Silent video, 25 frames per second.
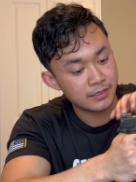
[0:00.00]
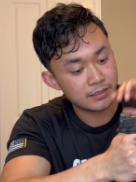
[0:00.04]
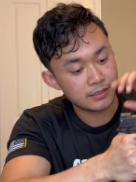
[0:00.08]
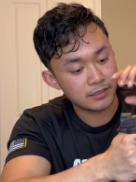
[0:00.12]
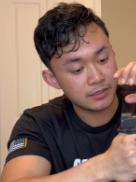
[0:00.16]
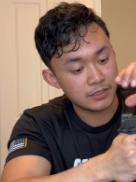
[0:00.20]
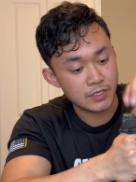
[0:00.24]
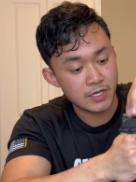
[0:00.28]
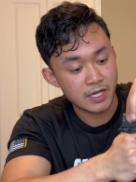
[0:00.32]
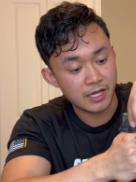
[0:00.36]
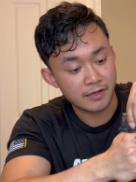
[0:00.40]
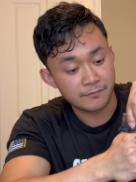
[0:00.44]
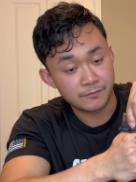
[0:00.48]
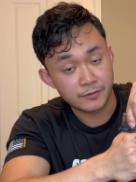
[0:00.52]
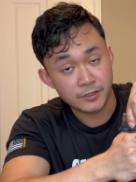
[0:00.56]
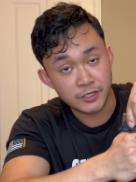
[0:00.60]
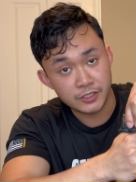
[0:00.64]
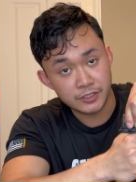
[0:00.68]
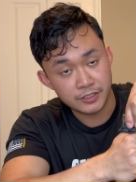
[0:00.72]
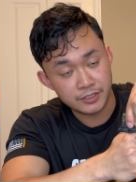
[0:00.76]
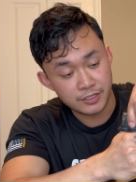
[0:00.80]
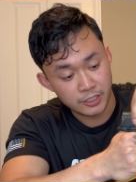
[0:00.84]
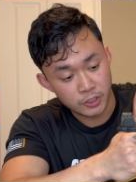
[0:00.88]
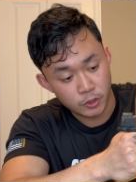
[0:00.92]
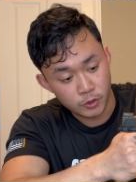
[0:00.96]
You have
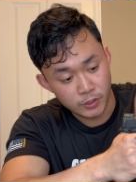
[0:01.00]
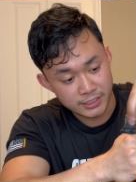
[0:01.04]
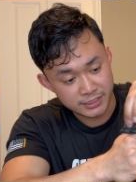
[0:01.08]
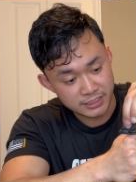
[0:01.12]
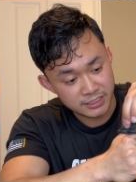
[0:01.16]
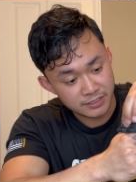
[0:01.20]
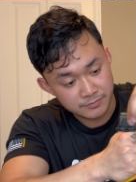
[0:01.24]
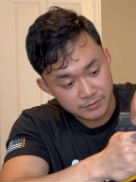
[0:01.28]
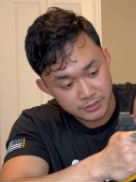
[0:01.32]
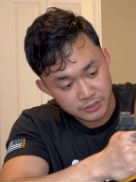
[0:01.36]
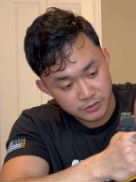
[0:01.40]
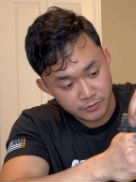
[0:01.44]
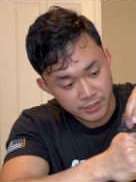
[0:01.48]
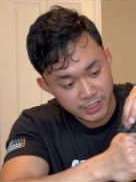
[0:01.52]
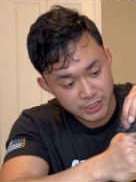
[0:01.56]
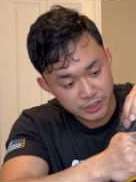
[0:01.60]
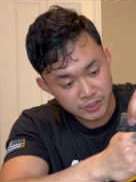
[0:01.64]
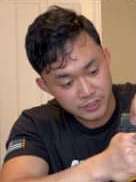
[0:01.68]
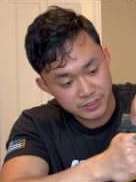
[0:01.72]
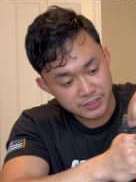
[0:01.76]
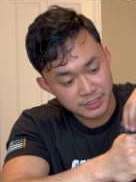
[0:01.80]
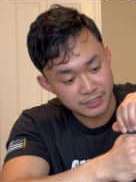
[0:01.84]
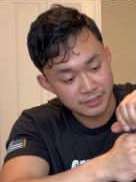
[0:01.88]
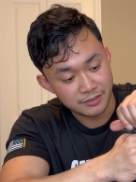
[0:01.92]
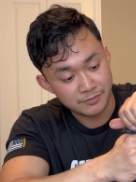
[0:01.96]
good aggressive
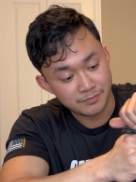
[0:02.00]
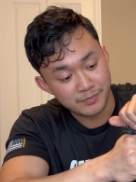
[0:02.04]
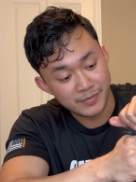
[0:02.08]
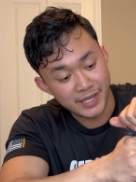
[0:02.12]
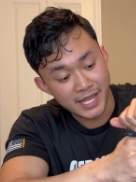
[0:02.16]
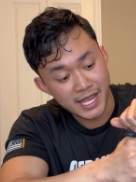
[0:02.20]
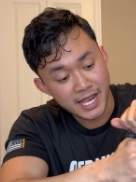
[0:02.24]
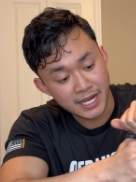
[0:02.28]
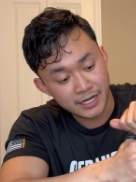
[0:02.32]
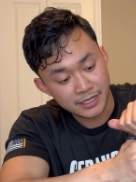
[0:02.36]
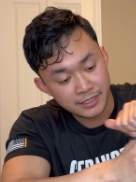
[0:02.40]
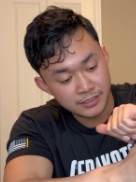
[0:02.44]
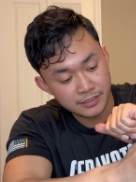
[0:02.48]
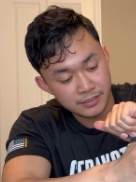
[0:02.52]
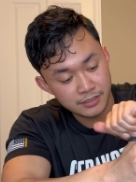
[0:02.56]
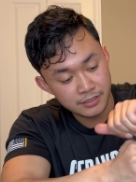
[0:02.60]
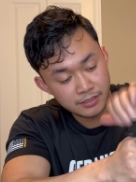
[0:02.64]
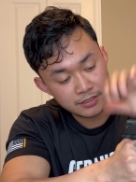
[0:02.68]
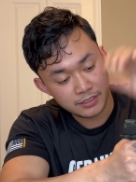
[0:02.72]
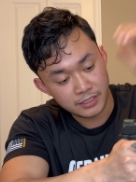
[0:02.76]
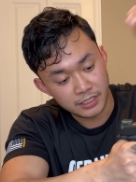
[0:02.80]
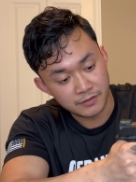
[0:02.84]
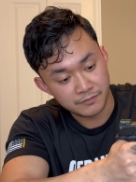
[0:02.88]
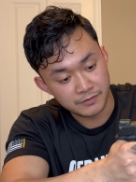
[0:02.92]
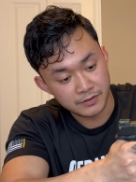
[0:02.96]
serrations in the back
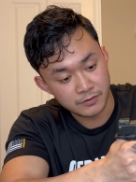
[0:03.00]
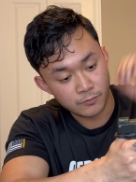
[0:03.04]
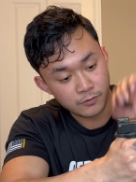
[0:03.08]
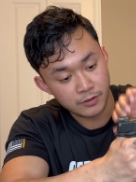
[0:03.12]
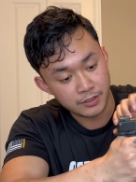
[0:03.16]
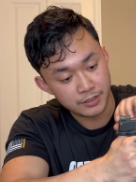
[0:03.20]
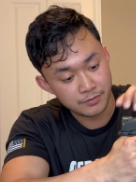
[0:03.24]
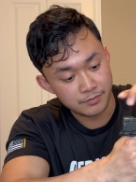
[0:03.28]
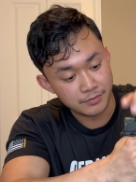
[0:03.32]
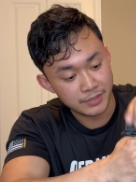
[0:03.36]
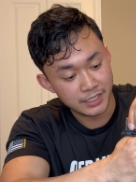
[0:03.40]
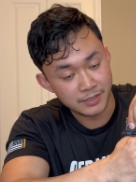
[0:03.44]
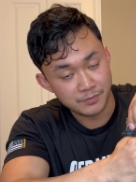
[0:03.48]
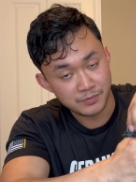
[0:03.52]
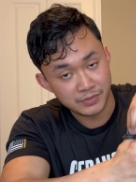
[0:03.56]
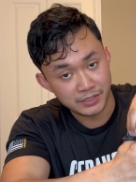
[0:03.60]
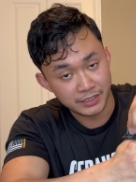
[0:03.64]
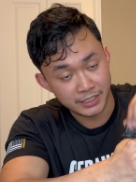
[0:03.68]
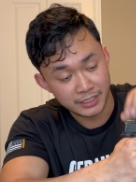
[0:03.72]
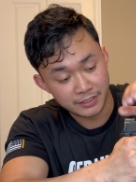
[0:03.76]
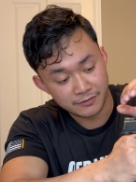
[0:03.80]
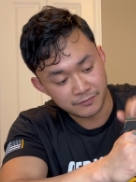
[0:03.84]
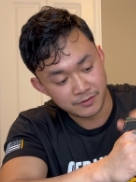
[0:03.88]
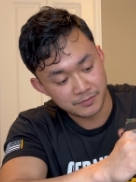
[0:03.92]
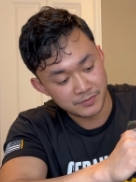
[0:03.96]
if you want to
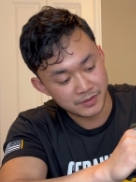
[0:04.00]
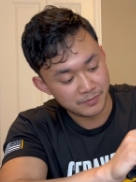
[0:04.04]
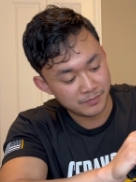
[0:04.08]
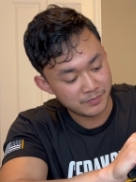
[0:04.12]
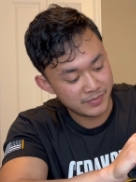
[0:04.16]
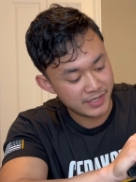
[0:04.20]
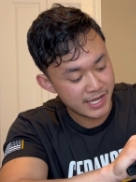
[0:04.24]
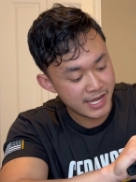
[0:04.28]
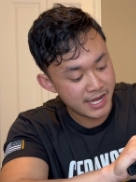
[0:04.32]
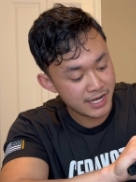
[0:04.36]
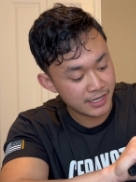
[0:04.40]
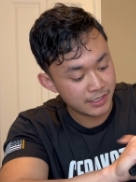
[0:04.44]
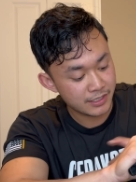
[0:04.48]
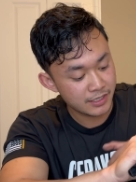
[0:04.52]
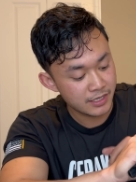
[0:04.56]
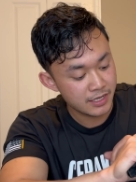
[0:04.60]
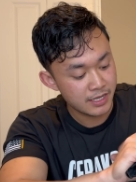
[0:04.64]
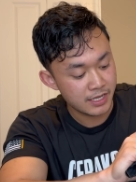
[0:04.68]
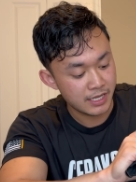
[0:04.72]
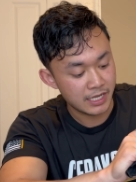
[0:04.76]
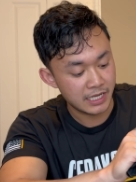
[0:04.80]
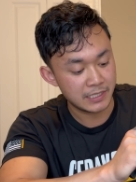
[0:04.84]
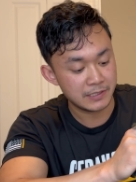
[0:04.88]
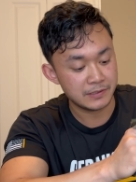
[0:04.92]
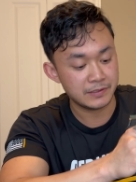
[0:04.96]
manipulate it from the back.
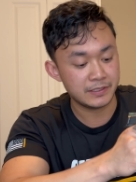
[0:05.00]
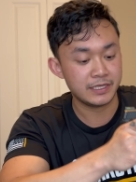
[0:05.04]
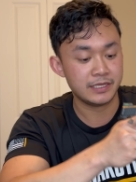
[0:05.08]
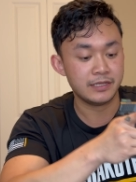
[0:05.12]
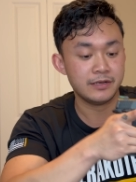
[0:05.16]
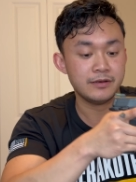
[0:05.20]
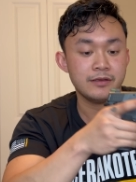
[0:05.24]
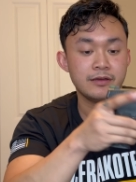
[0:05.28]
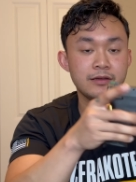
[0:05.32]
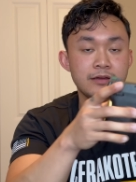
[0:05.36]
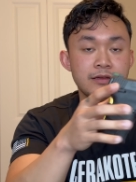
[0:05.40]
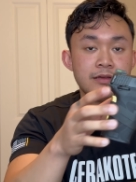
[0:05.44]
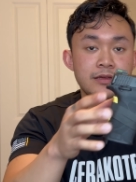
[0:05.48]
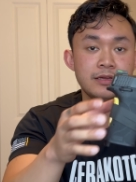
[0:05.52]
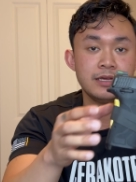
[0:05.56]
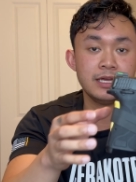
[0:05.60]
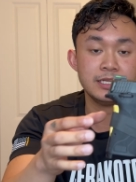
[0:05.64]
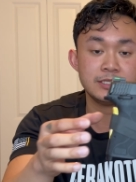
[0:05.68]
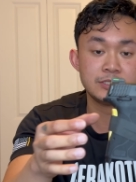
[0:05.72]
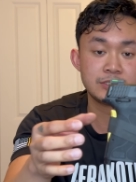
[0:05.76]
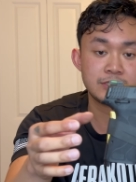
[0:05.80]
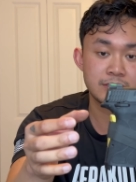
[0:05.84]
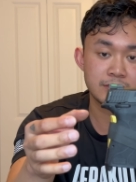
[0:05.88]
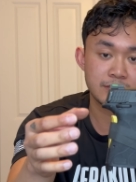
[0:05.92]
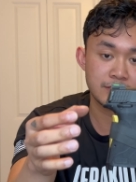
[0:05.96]
And then
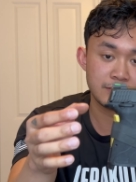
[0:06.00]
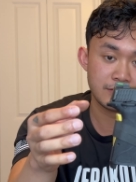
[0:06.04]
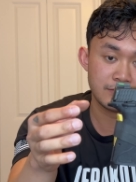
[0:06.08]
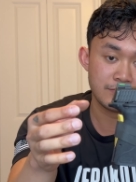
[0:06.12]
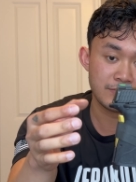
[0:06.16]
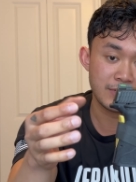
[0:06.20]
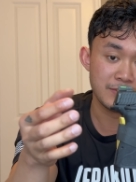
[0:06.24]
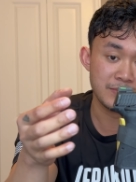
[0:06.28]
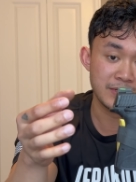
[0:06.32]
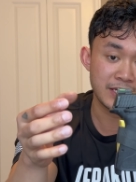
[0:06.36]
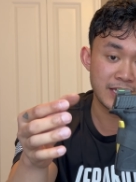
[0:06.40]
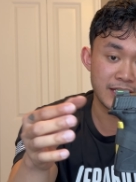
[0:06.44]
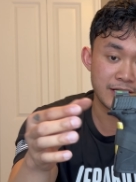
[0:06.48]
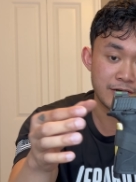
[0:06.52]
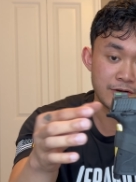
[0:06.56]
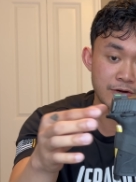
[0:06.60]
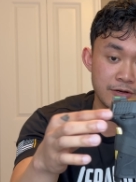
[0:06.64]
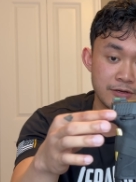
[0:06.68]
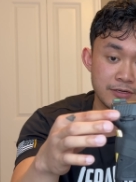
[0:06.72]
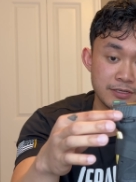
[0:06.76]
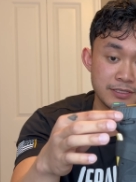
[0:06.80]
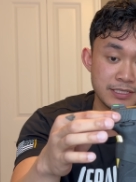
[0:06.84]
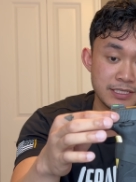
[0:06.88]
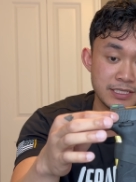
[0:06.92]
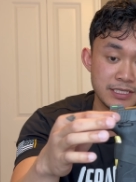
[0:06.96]
it's might be kind of
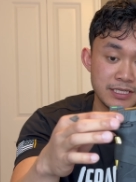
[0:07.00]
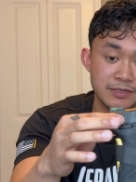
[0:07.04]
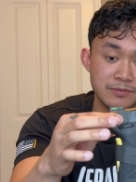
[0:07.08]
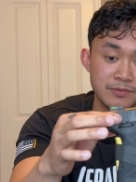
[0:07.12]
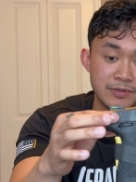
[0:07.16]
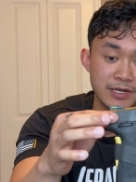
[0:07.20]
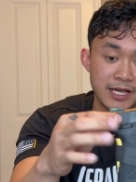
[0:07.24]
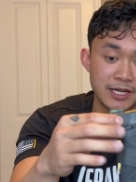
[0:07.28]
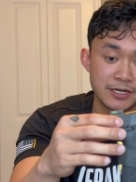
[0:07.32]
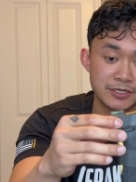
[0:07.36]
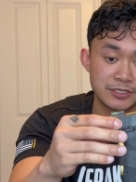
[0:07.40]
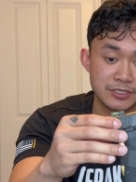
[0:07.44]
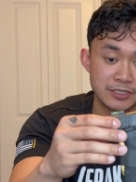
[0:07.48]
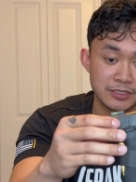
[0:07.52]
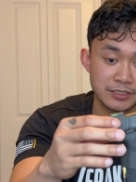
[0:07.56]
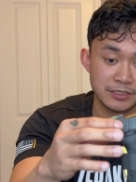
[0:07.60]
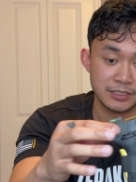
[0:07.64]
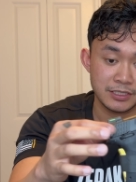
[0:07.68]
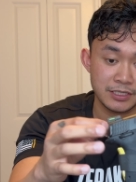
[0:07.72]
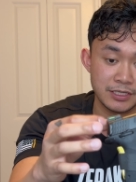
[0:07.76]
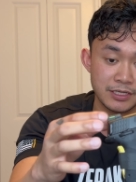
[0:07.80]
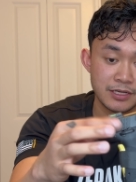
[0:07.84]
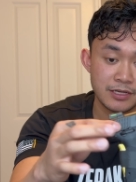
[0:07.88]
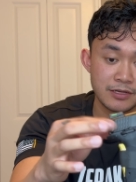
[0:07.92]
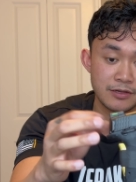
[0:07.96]
hard to see, but
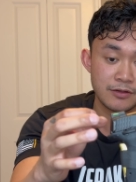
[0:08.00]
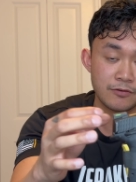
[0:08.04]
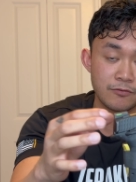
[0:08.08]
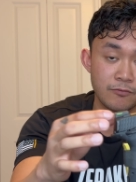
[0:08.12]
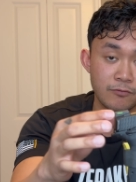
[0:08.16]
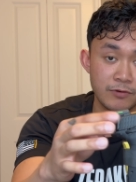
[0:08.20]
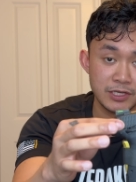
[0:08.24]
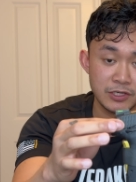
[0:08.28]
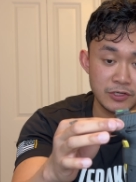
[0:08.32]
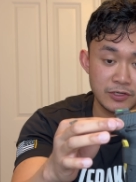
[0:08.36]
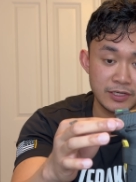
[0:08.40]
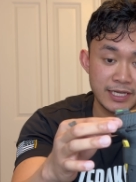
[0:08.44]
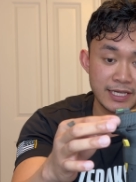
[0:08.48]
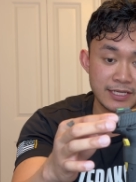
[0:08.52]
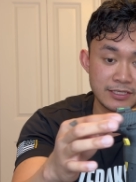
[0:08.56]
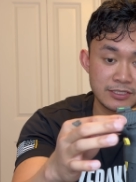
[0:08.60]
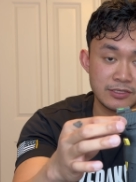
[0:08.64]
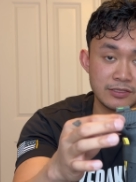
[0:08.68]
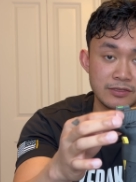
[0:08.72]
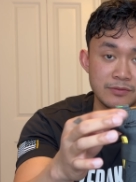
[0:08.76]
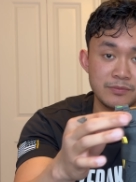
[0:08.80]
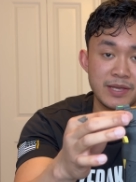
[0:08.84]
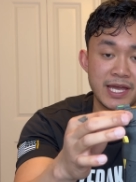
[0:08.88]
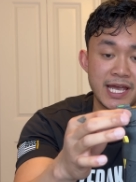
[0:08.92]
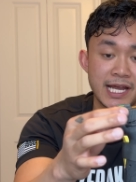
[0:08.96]
actually when you get to
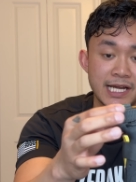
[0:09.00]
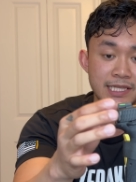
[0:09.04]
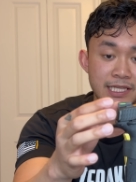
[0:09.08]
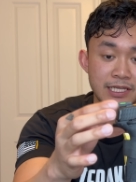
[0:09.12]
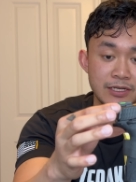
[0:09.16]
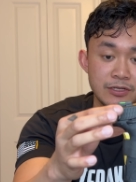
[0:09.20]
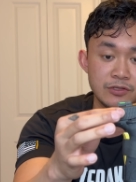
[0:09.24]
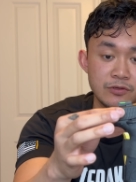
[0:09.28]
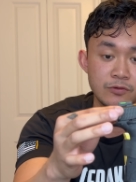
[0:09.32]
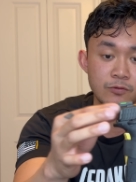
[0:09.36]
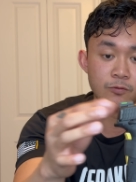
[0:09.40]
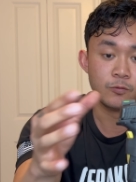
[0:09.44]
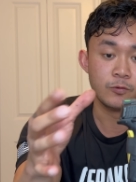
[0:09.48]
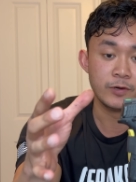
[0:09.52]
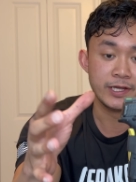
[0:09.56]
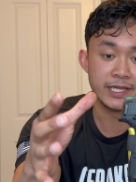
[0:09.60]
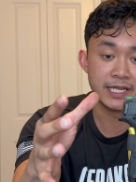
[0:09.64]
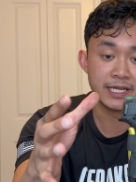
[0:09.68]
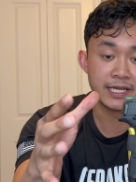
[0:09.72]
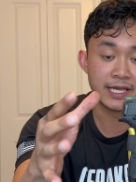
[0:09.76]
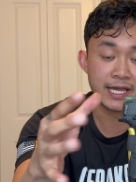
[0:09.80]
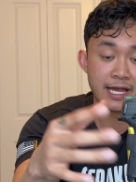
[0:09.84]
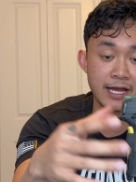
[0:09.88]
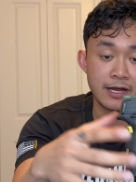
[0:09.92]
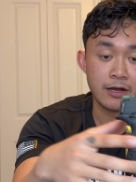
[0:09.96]
the back, they do
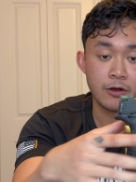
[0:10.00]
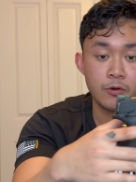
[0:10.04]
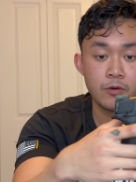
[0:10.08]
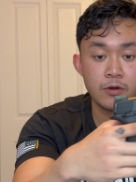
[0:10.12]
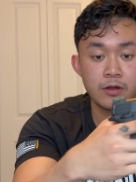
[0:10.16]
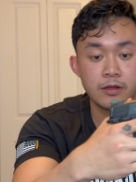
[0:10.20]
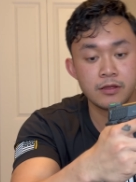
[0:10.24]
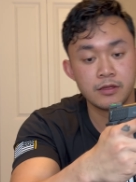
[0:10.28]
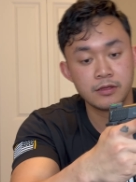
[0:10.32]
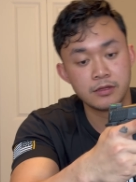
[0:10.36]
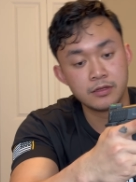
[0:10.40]
wing out.